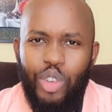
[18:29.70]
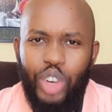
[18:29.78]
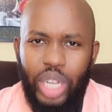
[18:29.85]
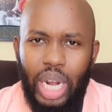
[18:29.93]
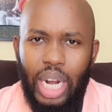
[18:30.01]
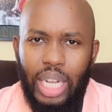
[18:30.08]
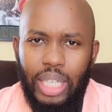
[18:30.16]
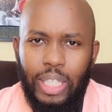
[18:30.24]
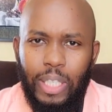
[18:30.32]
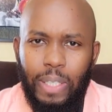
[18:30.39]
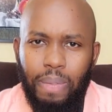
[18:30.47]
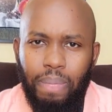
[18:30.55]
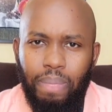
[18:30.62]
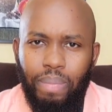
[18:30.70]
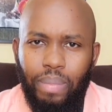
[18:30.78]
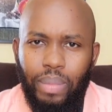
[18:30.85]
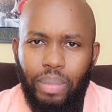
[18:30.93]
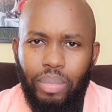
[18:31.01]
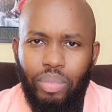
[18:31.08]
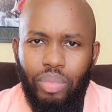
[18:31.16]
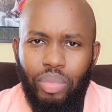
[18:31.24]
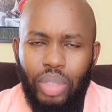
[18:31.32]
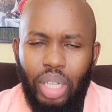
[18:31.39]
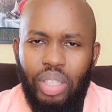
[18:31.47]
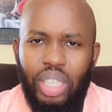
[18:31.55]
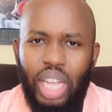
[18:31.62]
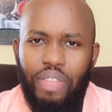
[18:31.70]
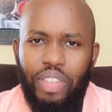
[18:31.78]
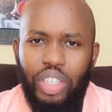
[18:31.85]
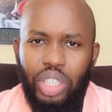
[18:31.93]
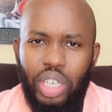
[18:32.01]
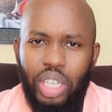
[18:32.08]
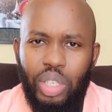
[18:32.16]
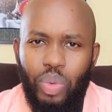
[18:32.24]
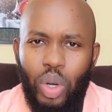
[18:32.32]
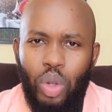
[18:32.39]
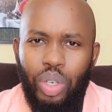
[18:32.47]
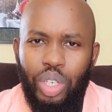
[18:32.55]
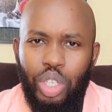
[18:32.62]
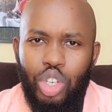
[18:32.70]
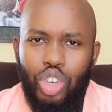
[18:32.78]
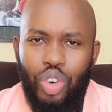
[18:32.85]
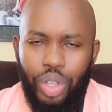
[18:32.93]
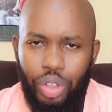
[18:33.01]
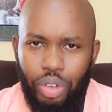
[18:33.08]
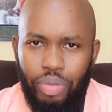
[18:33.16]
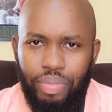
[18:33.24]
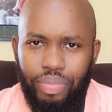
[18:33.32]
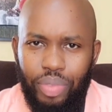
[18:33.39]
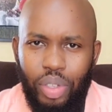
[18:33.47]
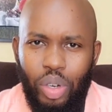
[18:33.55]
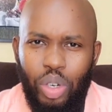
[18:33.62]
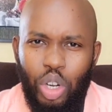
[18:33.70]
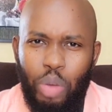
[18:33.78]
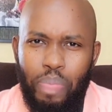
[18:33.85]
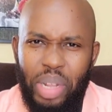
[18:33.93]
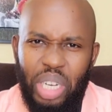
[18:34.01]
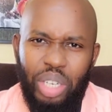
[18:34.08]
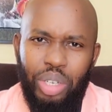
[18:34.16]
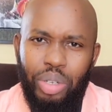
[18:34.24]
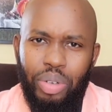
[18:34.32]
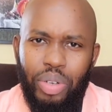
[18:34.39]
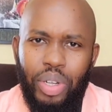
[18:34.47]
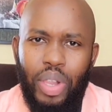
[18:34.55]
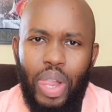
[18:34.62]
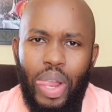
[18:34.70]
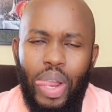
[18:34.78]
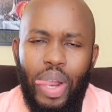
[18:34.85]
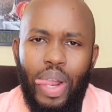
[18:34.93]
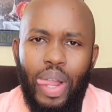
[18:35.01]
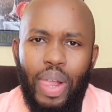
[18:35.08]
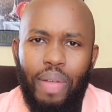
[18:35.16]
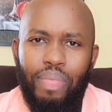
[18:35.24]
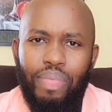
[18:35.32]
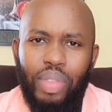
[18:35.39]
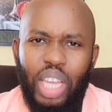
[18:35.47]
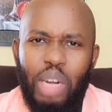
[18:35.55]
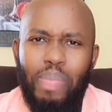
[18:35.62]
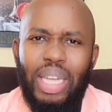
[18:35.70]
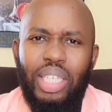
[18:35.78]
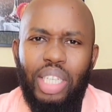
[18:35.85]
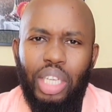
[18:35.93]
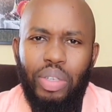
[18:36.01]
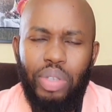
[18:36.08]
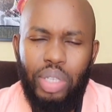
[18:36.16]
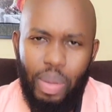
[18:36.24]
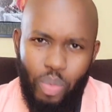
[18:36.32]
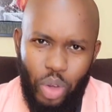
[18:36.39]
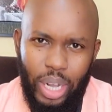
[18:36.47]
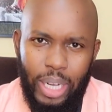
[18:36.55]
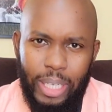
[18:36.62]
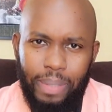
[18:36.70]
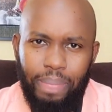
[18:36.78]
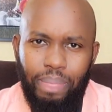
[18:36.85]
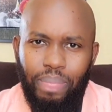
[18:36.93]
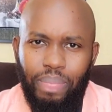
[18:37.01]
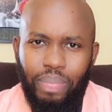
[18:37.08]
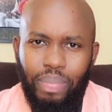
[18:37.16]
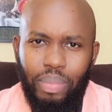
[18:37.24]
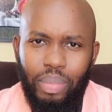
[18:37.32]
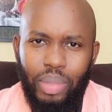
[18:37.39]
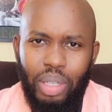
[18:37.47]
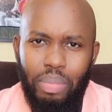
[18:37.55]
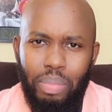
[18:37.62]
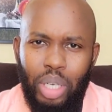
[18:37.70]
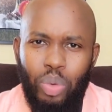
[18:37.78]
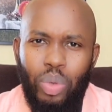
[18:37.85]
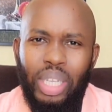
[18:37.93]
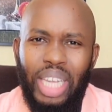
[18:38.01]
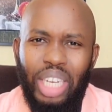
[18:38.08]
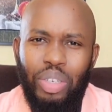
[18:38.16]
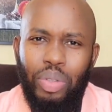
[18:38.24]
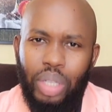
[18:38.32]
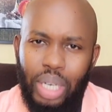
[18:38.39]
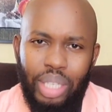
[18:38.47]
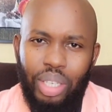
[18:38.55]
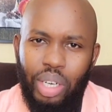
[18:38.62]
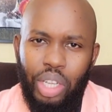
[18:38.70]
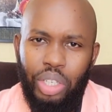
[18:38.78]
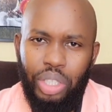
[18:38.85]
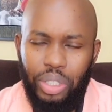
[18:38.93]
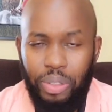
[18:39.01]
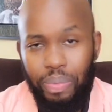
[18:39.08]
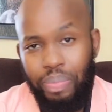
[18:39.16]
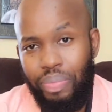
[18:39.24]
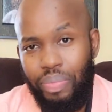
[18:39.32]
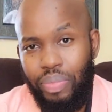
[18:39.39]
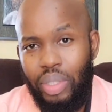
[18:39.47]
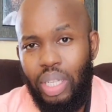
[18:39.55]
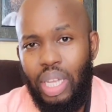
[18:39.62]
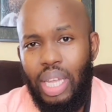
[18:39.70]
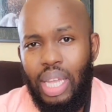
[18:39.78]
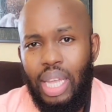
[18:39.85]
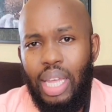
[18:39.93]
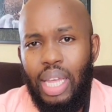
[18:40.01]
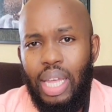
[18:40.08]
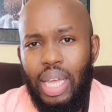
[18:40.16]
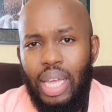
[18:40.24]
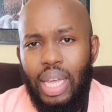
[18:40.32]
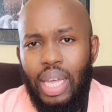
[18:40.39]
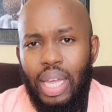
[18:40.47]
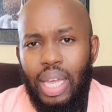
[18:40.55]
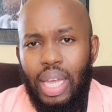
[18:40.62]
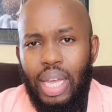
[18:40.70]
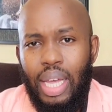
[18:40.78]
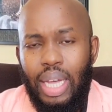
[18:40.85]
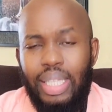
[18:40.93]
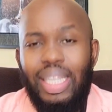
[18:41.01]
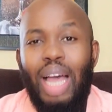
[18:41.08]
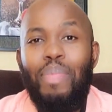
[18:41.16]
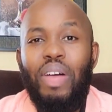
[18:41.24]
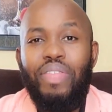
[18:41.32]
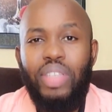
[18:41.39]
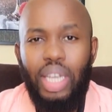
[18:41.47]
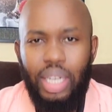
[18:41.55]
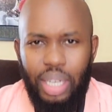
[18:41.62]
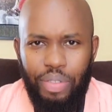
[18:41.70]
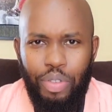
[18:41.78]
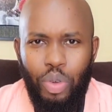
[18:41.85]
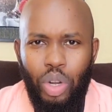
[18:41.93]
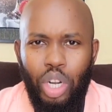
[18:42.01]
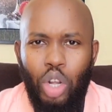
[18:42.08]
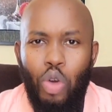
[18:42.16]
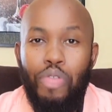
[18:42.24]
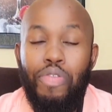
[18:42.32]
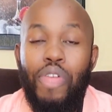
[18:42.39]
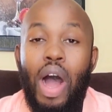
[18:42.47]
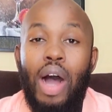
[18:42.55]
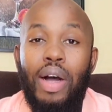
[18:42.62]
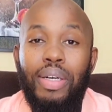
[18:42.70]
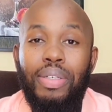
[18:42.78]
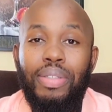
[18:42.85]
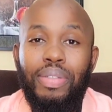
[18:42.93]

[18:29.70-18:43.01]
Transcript: realize that selfishness will only destroy you. It will not build you. It might take you somewhere, but it won't get you to the destination. As some have said, if you want to go far,